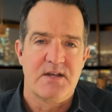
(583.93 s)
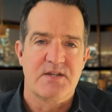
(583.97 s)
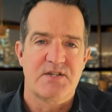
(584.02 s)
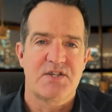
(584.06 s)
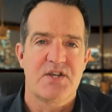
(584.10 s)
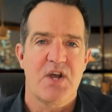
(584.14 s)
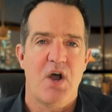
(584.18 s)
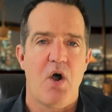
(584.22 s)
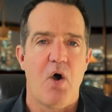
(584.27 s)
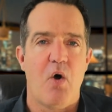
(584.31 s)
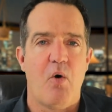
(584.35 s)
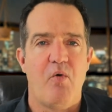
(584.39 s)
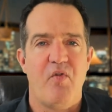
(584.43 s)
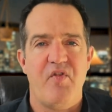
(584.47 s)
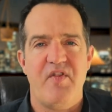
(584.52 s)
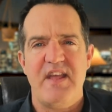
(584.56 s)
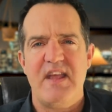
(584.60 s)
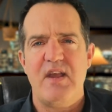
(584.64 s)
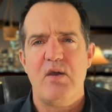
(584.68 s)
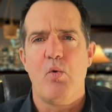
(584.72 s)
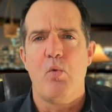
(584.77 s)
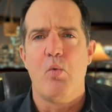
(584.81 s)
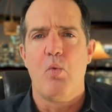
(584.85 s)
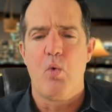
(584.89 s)
So,
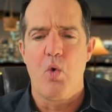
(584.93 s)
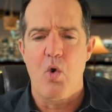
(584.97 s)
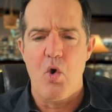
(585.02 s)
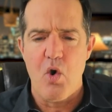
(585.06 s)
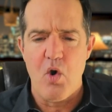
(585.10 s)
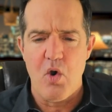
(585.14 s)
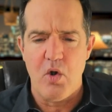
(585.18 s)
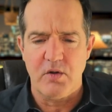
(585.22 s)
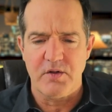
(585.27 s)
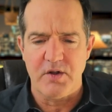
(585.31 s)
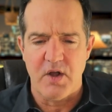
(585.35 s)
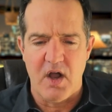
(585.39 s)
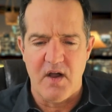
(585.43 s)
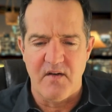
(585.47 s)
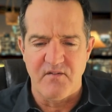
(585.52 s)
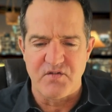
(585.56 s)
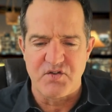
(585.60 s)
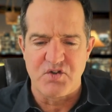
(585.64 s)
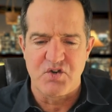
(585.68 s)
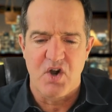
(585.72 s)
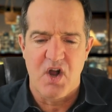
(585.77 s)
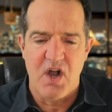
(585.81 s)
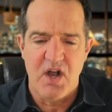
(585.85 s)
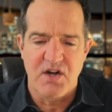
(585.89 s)
the world
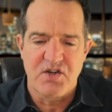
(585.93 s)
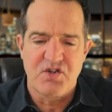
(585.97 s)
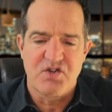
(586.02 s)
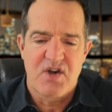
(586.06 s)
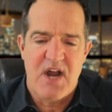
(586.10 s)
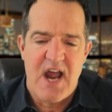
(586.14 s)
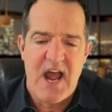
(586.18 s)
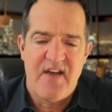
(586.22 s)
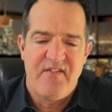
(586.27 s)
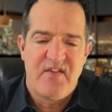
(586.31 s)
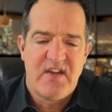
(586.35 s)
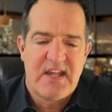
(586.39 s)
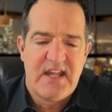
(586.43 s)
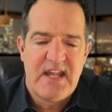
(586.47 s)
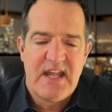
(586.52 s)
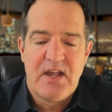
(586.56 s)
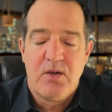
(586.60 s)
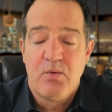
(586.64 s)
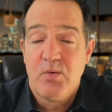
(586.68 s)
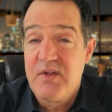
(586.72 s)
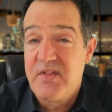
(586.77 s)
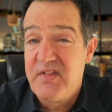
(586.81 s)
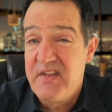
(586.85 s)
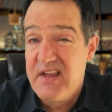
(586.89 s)
of drug
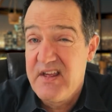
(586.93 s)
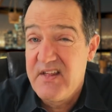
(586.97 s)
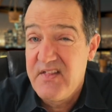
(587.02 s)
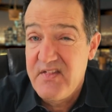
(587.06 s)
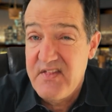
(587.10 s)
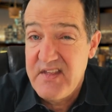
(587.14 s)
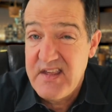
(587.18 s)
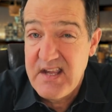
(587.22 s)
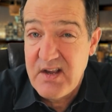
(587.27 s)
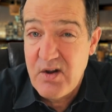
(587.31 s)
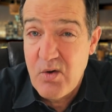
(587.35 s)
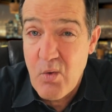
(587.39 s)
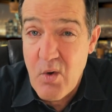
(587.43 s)
trafficking within the